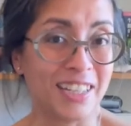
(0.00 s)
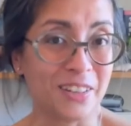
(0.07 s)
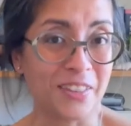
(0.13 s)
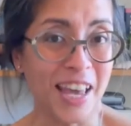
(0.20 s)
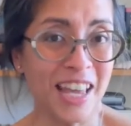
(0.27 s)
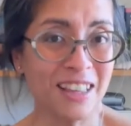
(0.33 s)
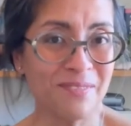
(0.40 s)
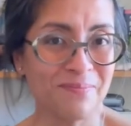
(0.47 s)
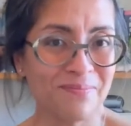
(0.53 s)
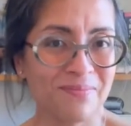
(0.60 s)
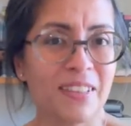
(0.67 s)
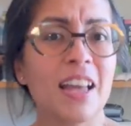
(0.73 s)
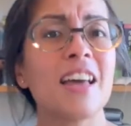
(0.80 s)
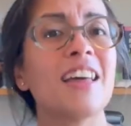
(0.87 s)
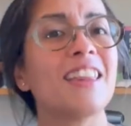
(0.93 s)
then,
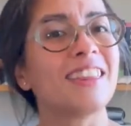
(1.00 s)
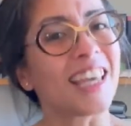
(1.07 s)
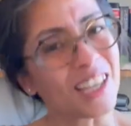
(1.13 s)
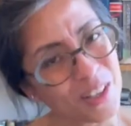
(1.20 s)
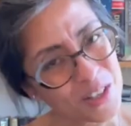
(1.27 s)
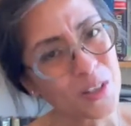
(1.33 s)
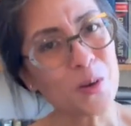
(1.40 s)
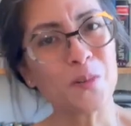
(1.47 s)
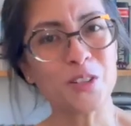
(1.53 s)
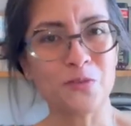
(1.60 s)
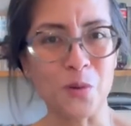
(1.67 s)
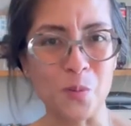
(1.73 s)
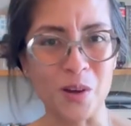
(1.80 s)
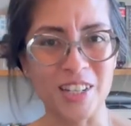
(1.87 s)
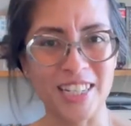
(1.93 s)
thank you so much for
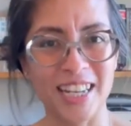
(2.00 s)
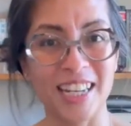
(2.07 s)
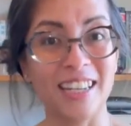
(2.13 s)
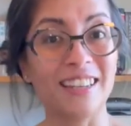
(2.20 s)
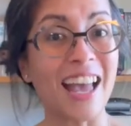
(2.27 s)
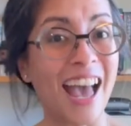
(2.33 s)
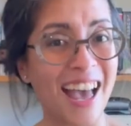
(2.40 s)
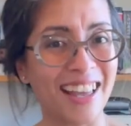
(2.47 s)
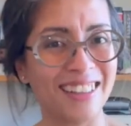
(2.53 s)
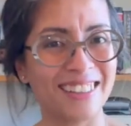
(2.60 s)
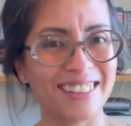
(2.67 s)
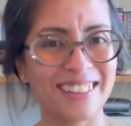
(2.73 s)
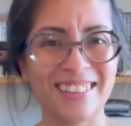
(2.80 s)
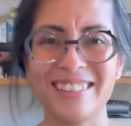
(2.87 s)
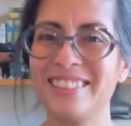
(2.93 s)
watching, and
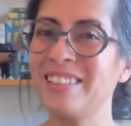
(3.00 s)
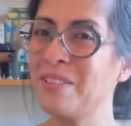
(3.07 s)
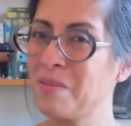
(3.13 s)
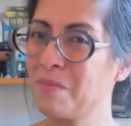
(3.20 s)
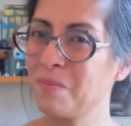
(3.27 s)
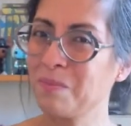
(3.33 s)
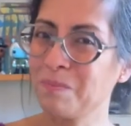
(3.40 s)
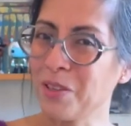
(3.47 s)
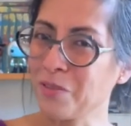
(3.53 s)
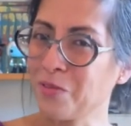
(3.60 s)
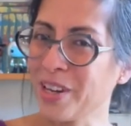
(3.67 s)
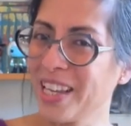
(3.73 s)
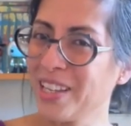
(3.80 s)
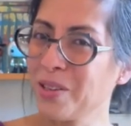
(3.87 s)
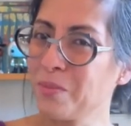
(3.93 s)
be free
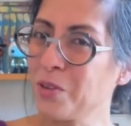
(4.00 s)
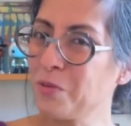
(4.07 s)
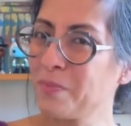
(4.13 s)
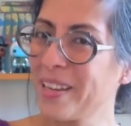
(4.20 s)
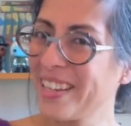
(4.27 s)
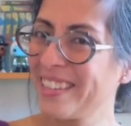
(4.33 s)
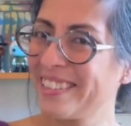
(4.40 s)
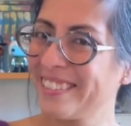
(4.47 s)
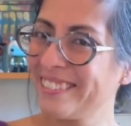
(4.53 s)
in your movement.